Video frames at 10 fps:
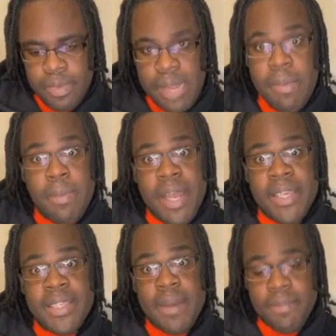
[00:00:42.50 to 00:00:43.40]
let me
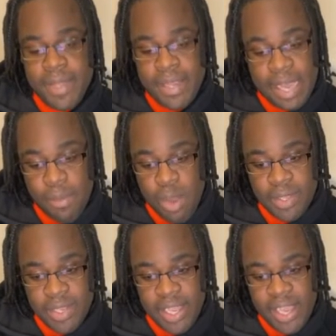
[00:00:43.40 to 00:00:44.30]
play something, come
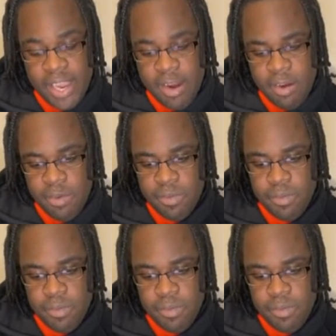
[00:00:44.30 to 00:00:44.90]
on to the ear.